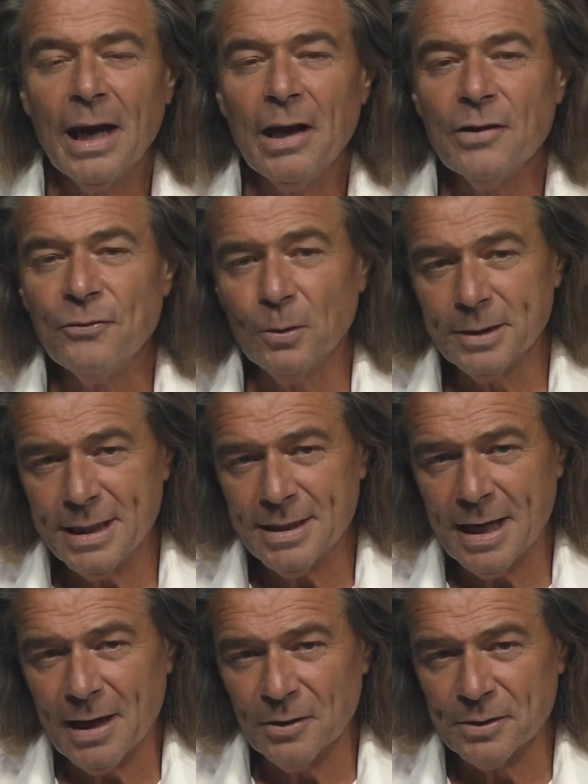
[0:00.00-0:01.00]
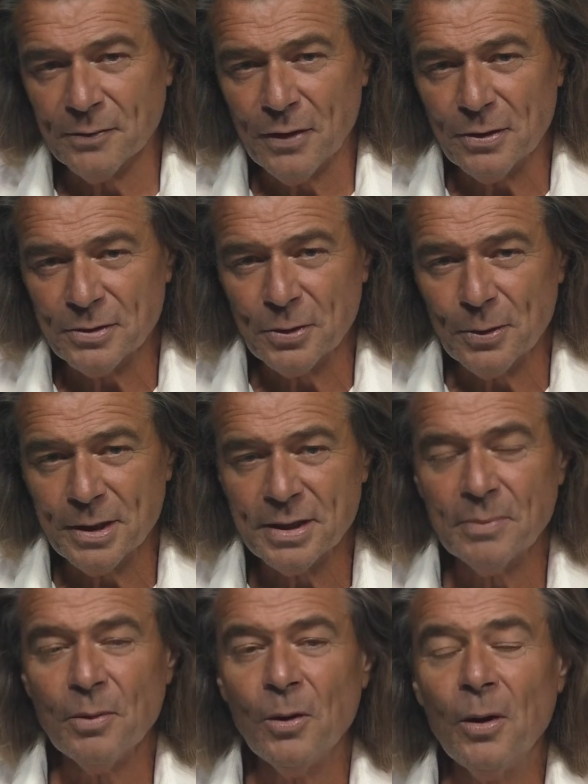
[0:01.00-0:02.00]
The full details of those stories
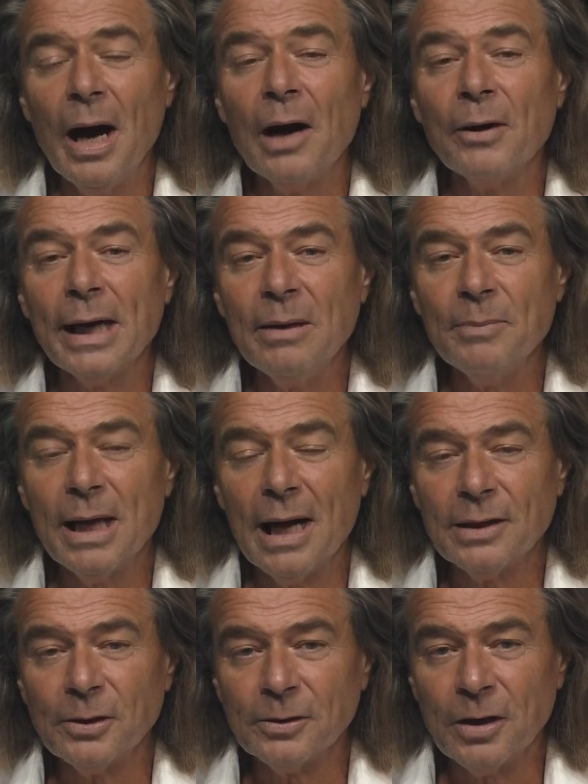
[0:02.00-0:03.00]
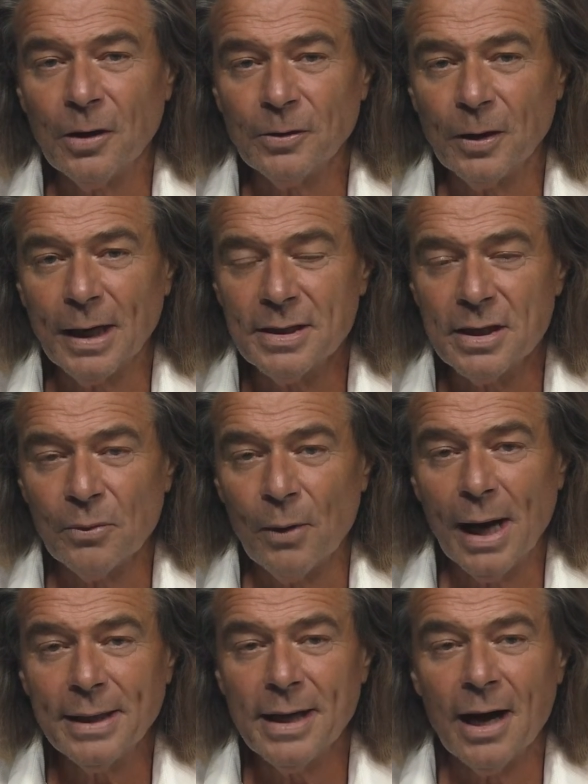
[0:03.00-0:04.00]
and more are at nbr.co.nz
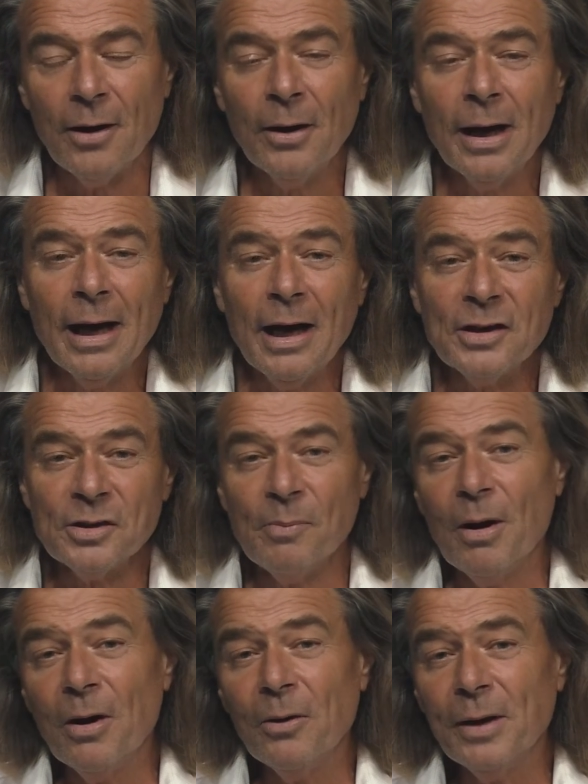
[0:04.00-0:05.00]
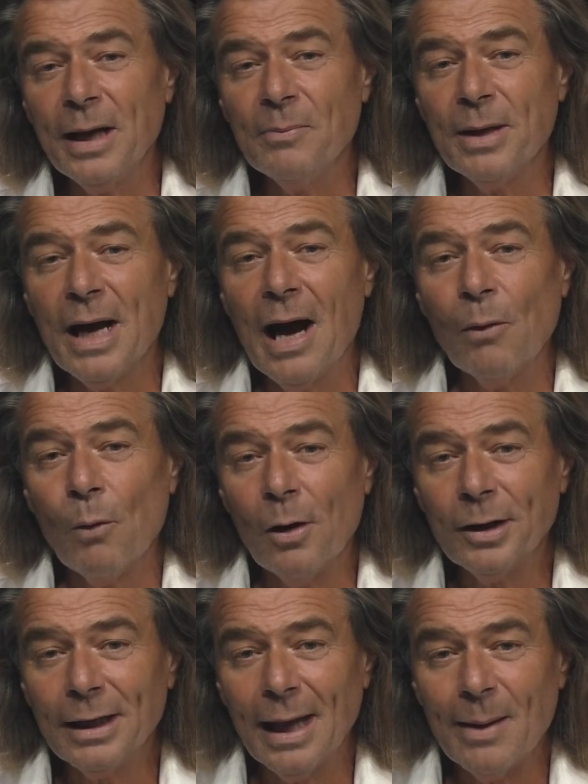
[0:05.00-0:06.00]
right now. Tomorrow at NBR,
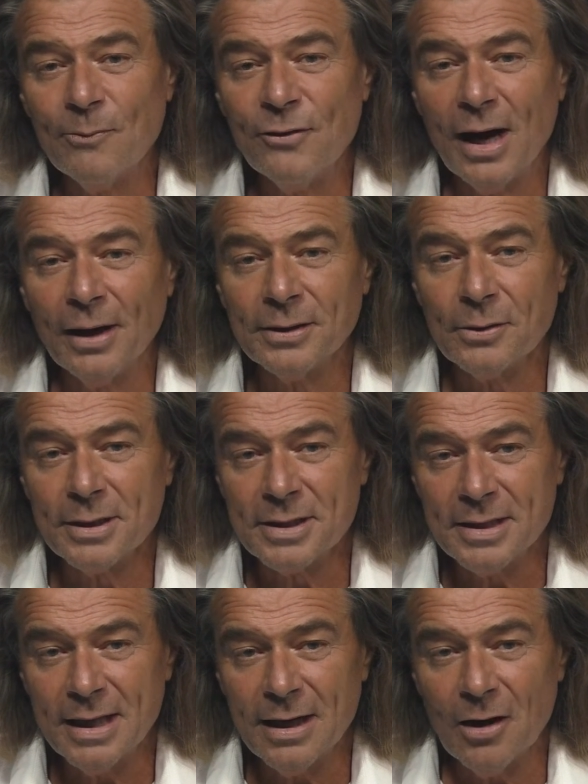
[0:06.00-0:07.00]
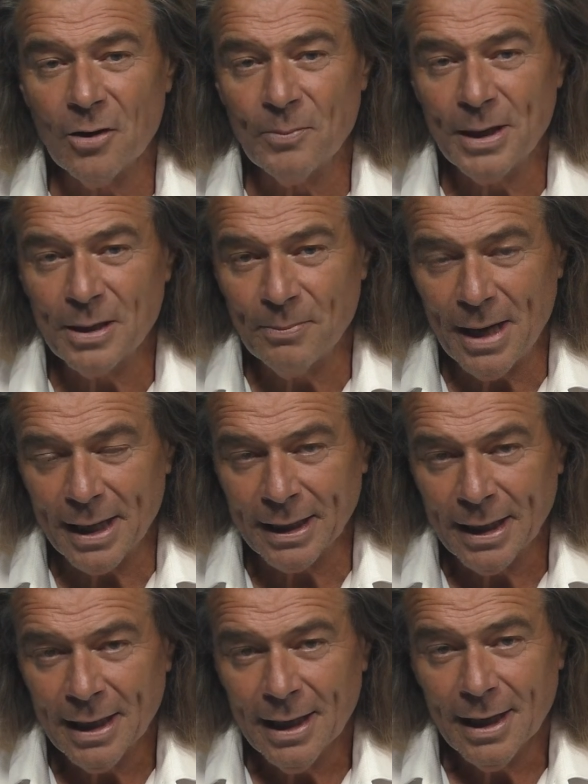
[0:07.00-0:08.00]
Rocket Lab founder and CEO Peter Beck
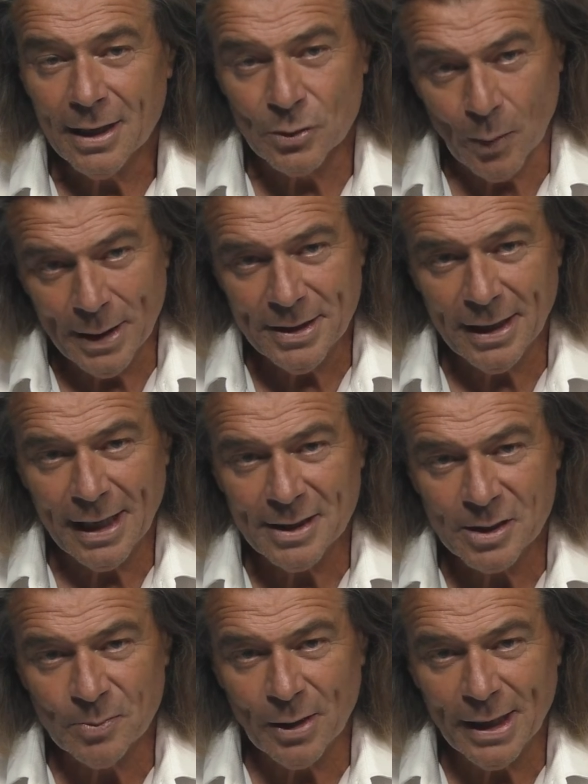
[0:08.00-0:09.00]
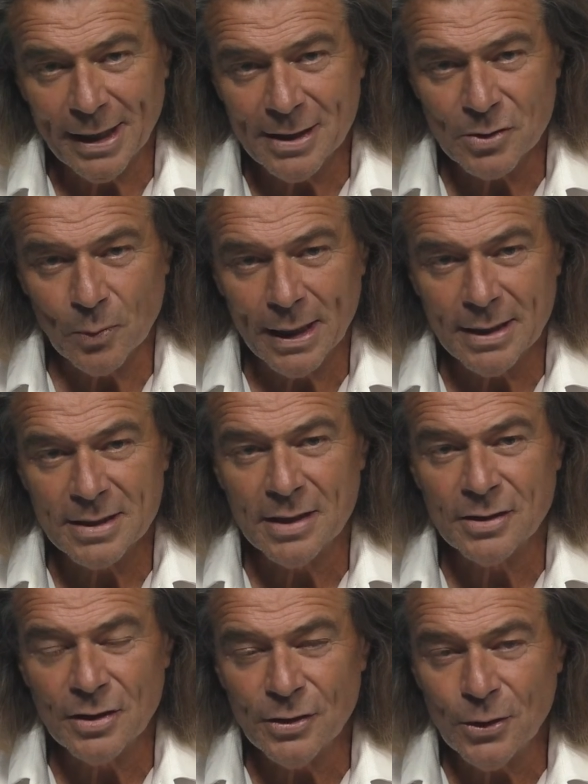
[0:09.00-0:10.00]
is once again spreading his wings
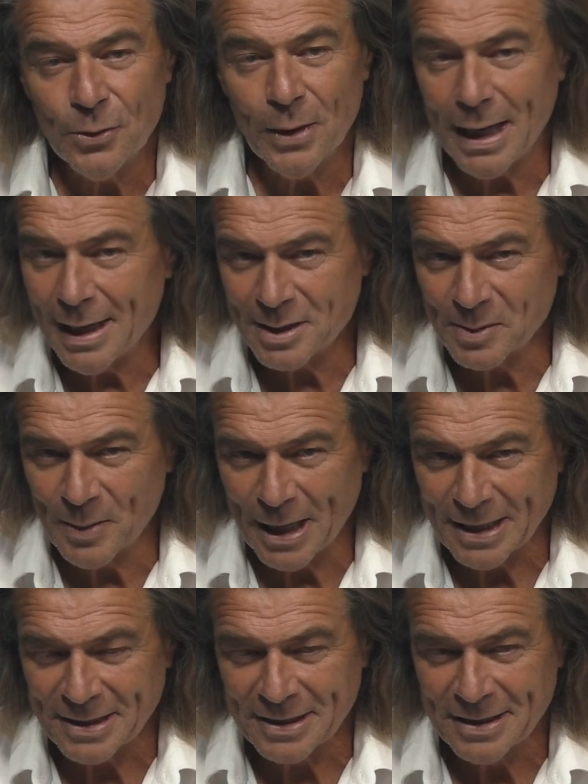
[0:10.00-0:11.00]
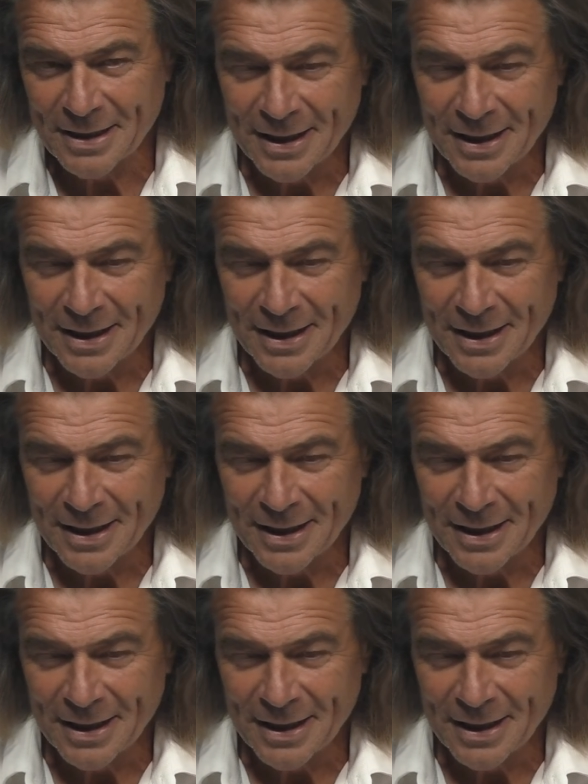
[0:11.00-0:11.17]
into new airspace.